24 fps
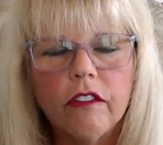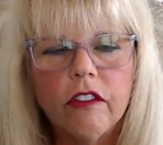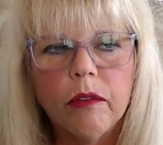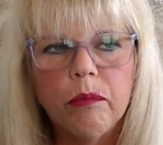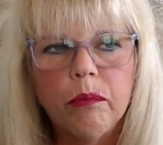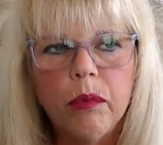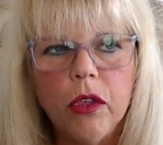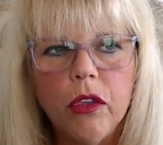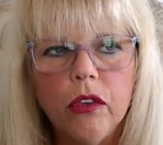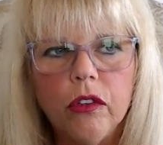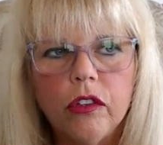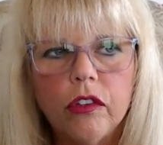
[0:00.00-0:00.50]
of
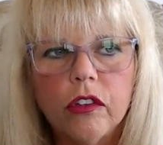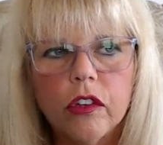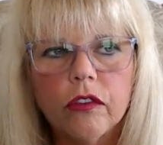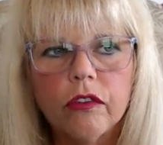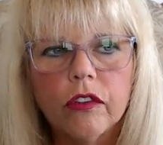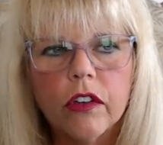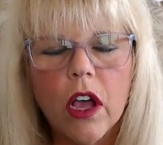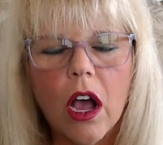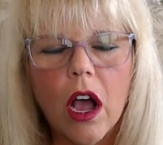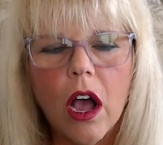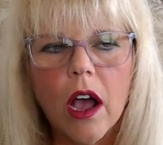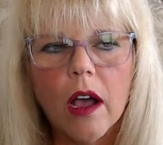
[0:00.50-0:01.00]

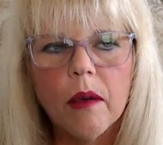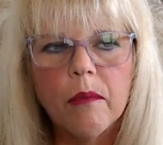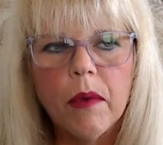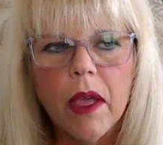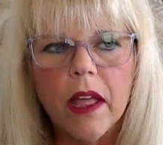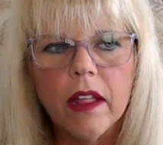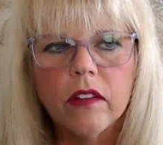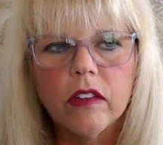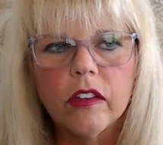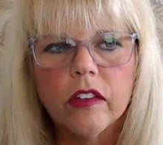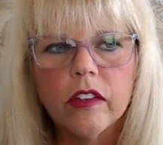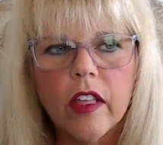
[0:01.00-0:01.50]
abusive
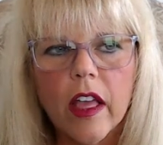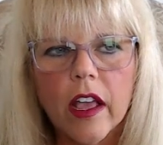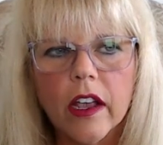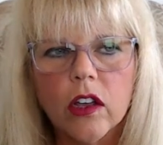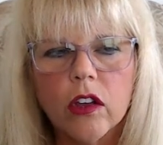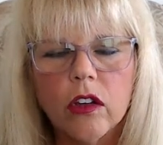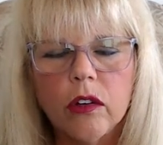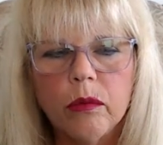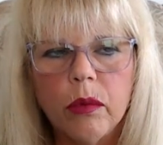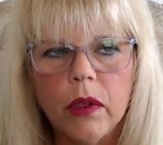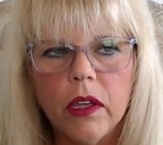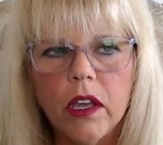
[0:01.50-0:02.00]
comments that
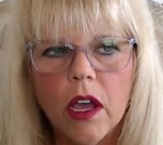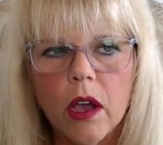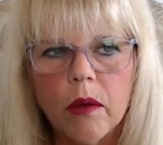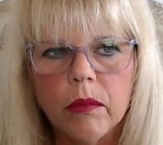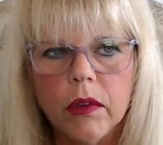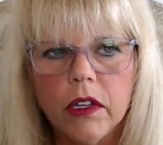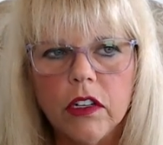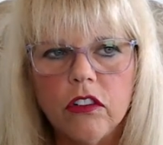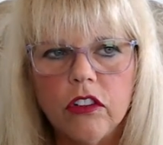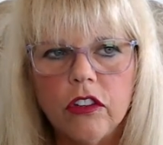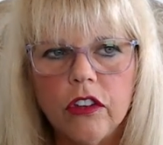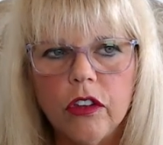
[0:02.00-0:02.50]
could be
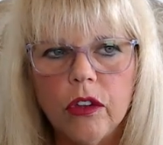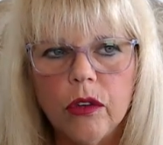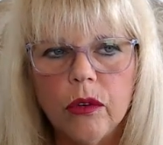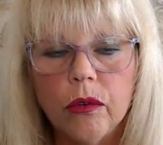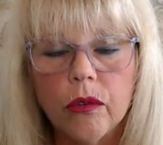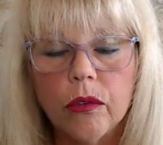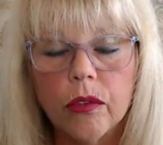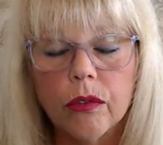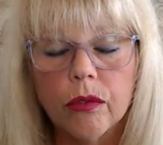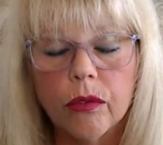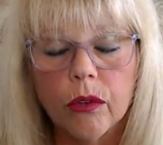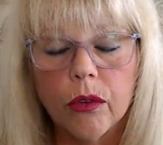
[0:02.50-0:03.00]
coming to
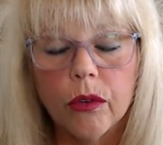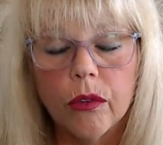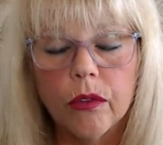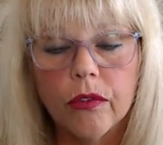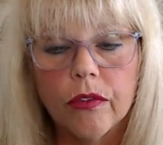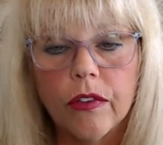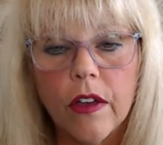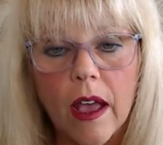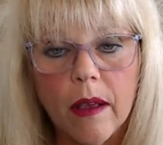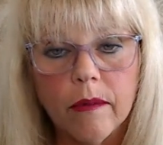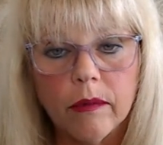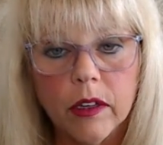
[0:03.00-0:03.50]
you through
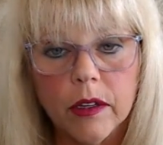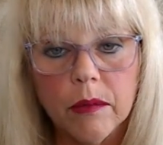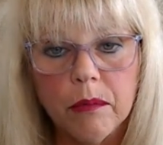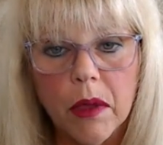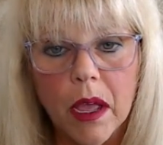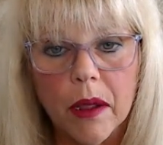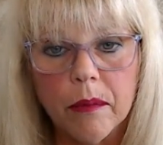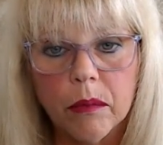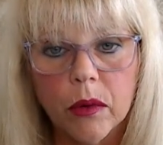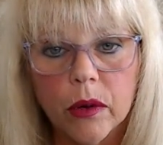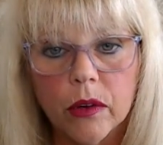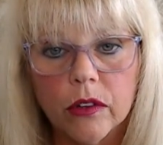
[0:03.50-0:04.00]
family
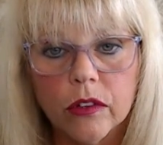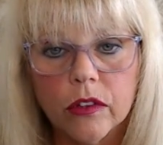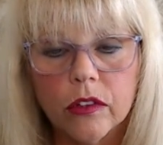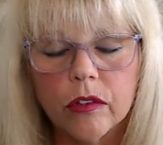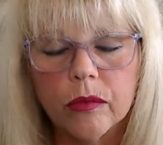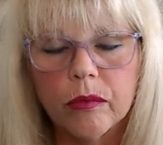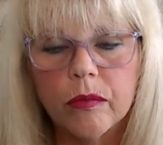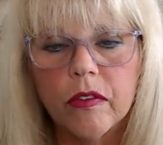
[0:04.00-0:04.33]
members.